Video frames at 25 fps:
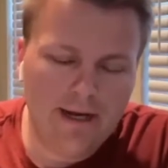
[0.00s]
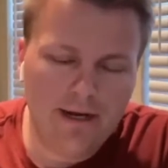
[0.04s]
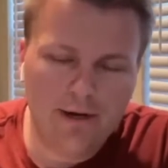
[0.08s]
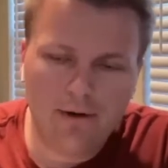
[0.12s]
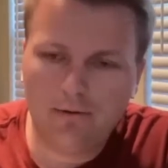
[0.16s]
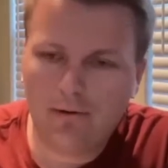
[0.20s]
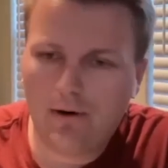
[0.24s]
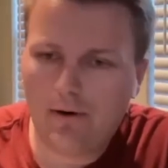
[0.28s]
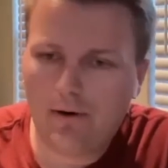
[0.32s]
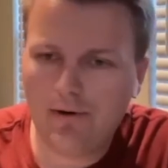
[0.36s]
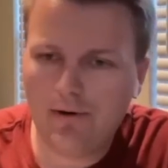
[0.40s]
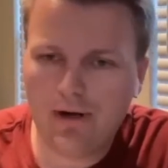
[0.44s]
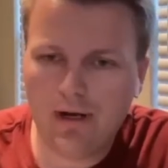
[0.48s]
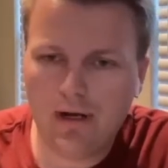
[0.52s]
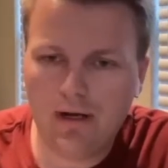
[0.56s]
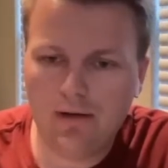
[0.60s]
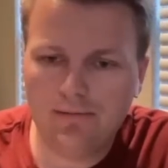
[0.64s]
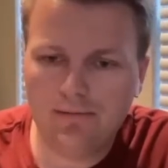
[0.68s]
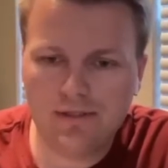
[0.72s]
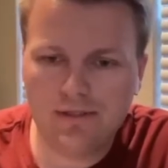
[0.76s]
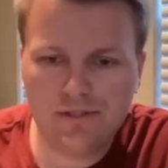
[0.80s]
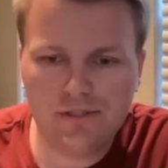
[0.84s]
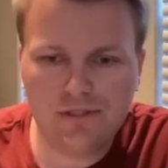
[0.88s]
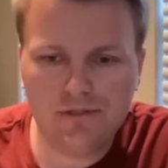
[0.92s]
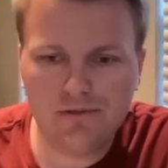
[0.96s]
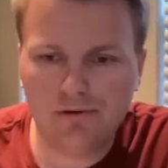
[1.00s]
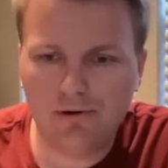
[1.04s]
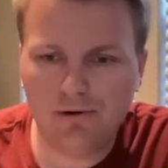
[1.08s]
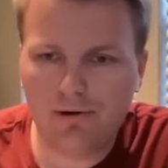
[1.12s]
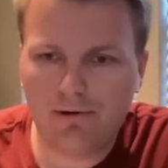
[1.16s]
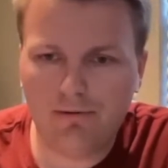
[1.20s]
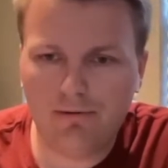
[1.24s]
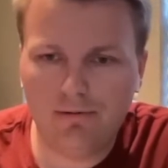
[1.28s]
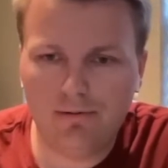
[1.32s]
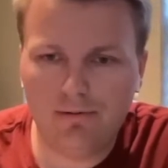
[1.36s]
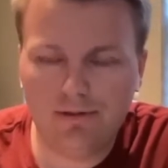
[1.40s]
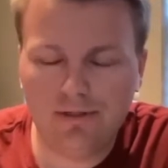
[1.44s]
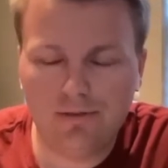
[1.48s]
Growing up,
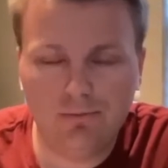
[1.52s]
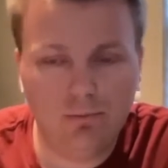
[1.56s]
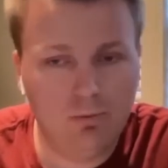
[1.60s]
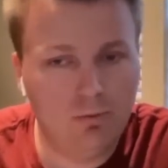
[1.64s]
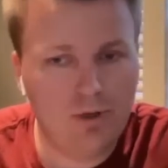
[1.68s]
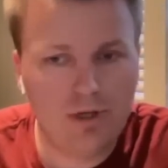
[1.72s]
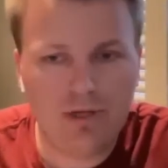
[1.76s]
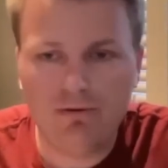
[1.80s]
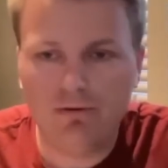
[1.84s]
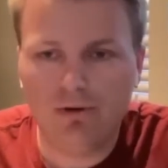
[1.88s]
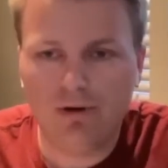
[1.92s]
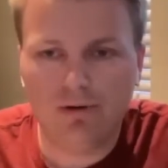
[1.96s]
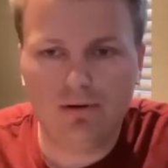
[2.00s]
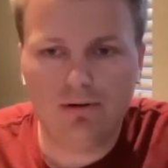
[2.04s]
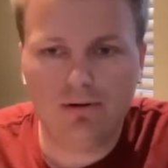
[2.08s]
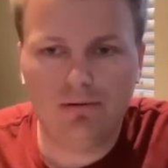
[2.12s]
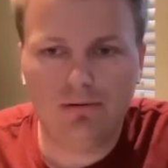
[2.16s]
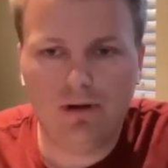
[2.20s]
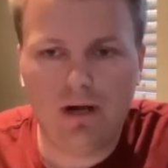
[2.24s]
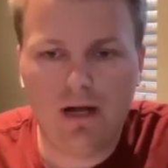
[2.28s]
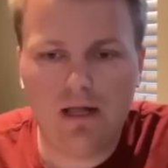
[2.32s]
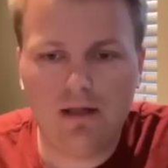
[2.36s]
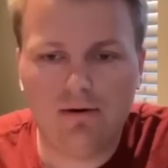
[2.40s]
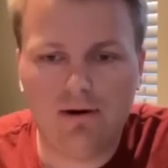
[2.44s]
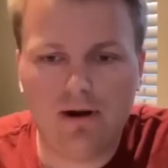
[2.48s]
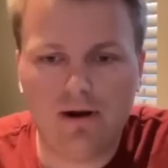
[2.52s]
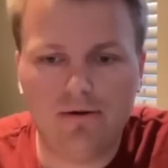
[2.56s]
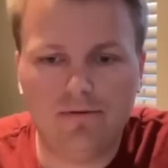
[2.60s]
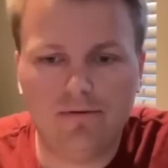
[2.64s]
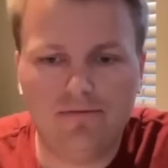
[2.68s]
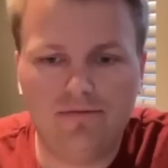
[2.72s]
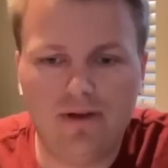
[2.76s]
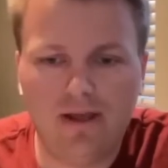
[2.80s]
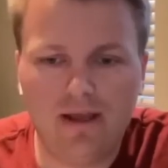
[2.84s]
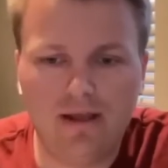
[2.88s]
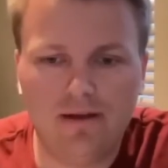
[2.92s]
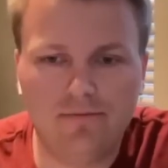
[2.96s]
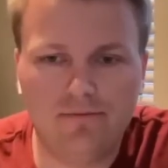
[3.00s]
were you a Colorado
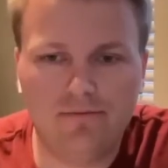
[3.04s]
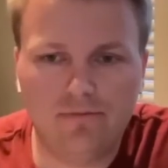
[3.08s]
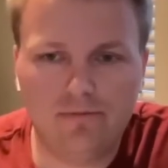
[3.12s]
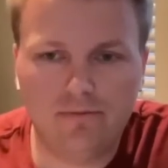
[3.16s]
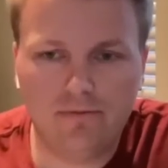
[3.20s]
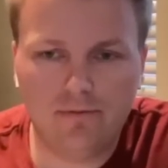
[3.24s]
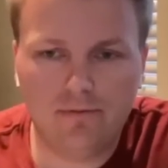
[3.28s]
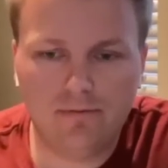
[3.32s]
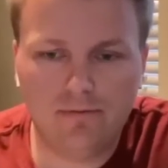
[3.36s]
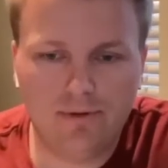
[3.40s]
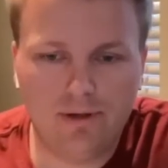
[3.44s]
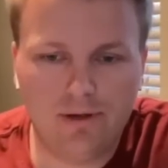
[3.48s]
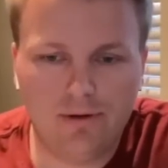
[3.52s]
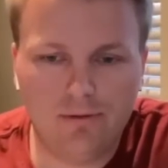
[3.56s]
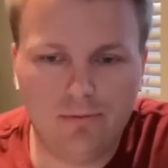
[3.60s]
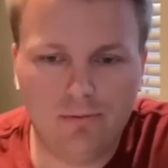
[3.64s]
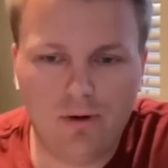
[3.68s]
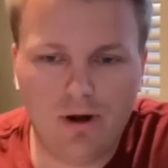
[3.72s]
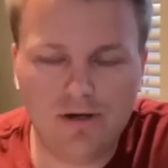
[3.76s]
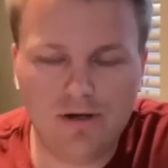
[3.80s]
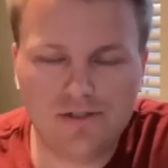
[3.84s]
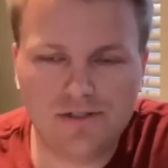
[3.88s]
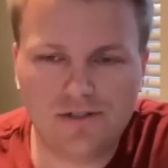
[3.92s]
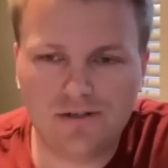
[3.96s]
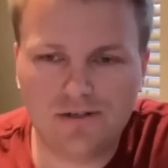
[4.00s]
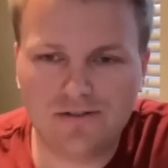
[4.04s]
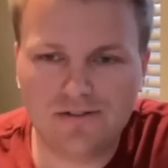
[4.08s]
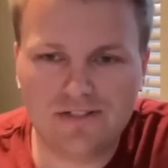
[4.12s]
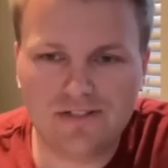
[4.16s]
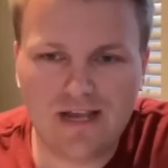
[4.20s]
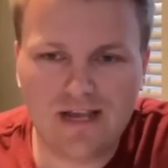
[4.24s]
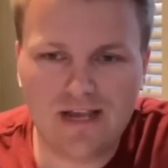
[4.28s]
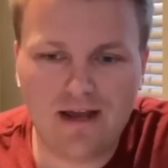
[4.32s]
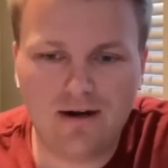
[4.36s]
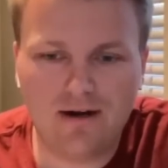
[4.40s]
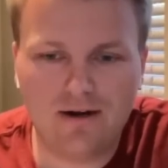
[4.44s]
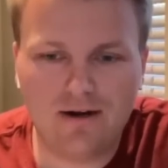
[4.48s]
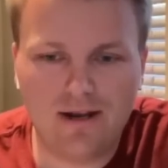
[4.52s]
fan for, you know, watching on
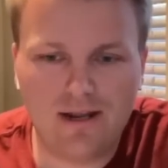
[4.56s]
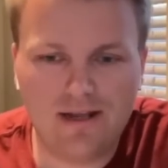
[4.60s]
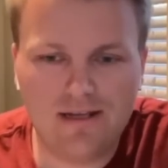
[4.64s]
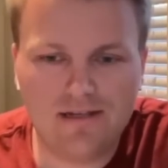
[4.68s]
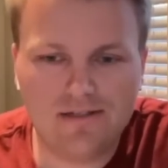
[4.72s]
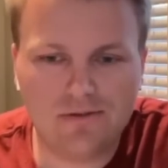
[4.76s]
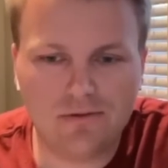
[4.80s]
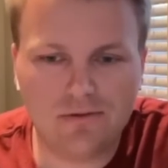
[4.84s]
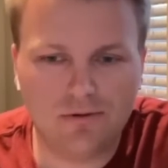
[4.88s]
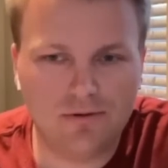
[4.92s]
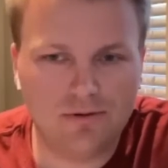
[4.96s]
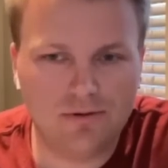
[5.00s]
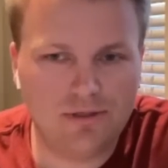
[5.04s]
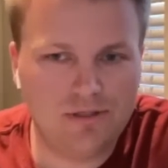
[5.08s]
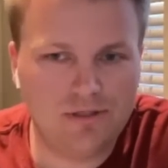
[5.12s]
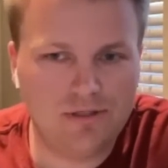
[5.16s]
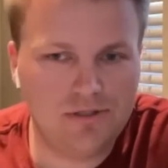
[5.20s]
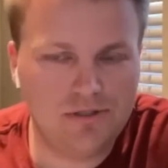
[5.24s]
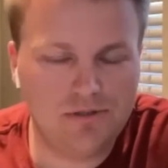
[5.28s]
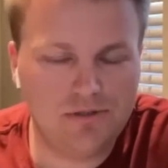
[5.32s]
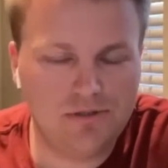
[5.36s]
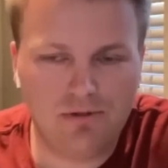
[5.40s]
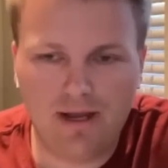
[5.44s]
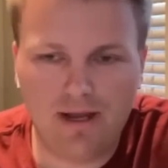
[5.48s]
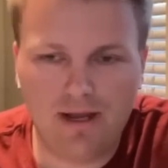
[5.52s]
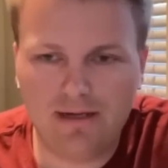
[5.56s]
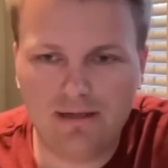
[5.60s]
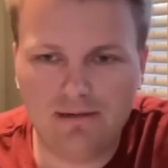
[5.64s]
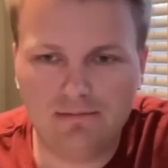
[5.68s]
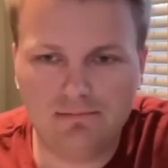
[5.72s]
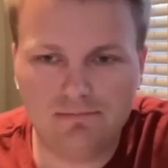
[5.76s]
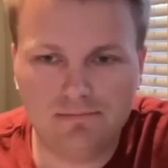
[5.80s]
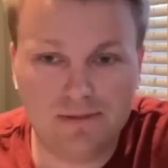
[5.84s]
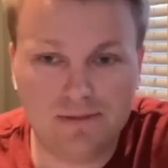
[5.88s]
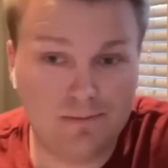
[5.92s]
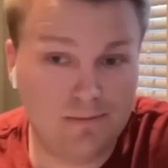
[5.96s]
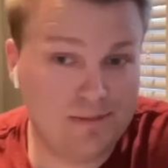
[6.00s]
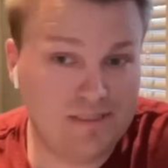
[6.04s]
Saturdays, or did you like
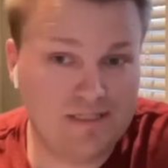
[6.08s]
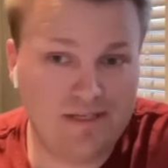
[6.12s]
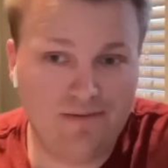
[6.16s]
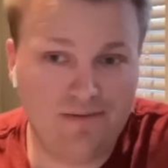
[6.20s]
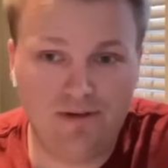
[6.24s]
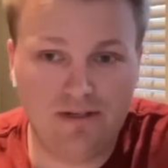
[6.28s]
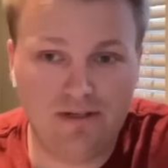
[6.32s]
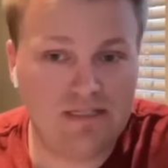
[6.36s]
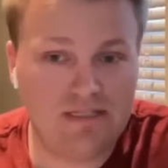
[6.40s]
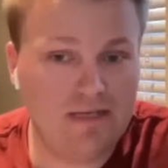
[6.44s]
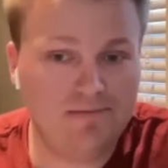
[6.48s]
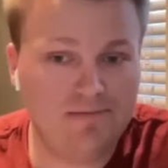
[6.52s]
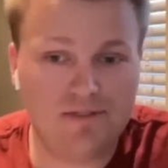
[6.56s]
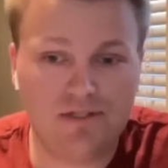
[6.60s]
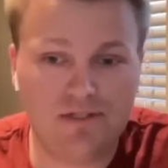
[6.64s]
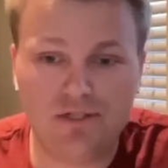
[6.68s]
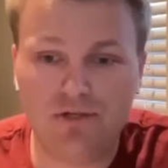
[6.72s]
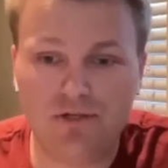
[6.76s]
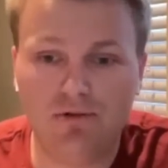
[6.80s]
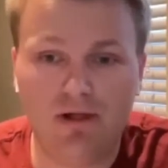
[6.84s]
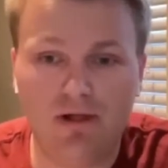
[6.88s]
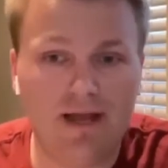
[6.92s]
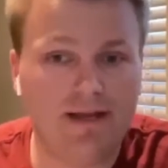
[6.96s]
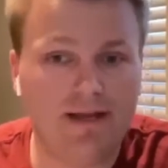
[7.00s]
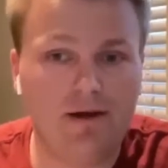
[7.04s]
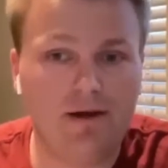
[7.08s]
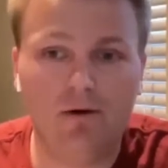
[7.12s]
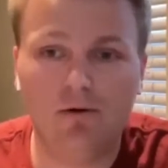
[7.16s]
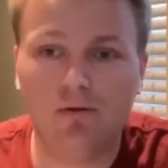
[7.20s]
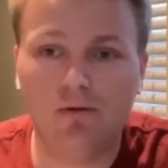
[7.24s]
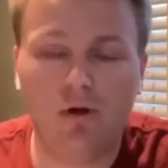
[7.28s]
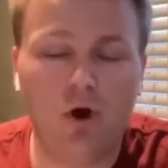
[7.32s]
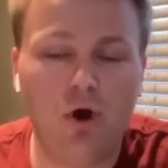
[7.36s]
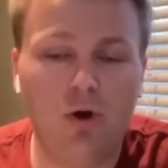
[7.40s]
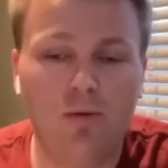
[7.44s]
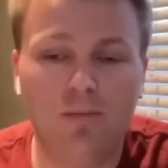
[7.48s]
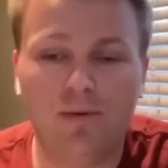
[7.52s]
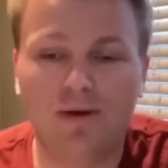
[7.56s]
specific teams? Did you like
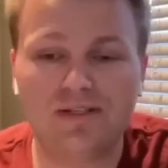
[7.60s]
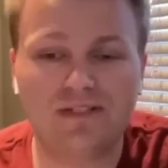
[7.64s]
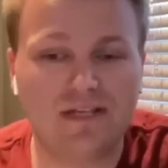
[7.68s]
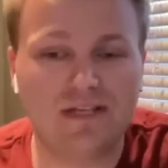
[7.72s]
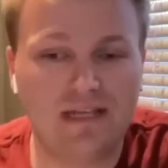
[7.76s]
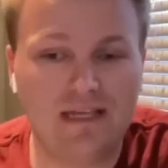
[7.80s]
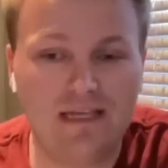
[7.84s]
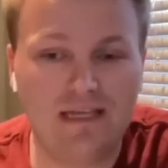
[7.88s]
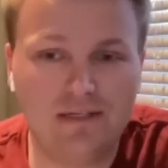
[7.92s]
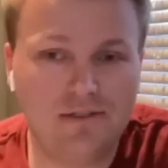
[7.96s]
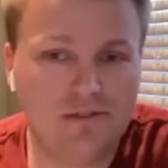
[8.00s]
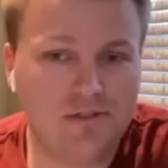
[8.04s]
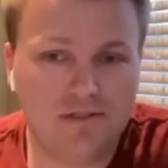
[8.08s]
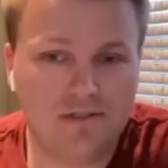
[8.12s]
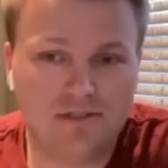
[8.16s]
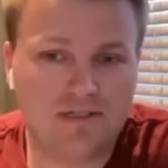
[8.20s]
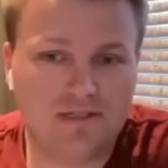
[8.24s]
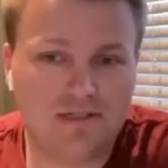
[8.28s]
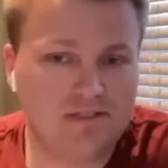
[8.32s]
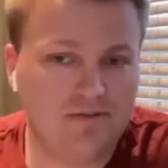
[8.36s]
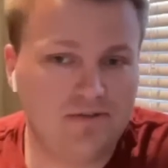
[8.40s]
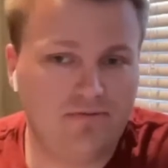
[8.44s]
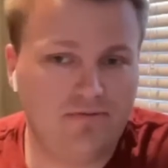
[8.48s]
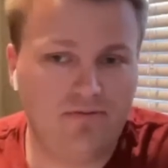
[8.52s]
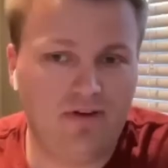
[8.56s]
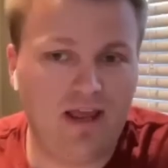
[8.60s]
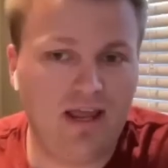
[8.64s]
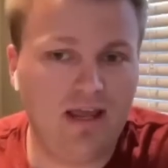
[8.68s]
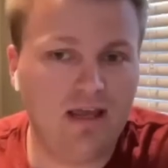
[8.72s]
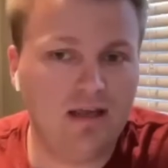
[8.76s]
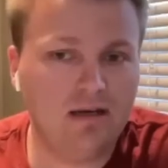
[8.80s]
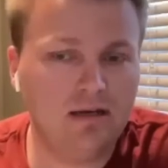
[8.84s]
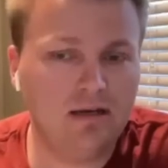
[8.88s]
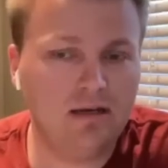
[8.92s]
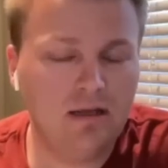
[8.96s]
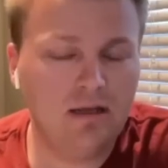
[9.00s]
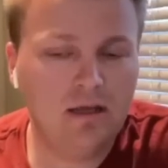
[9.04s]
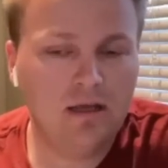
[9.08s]
Oklahoma as a kid, just as a
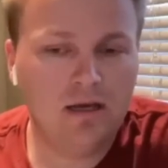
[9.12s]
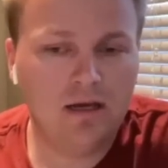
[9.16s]
fan?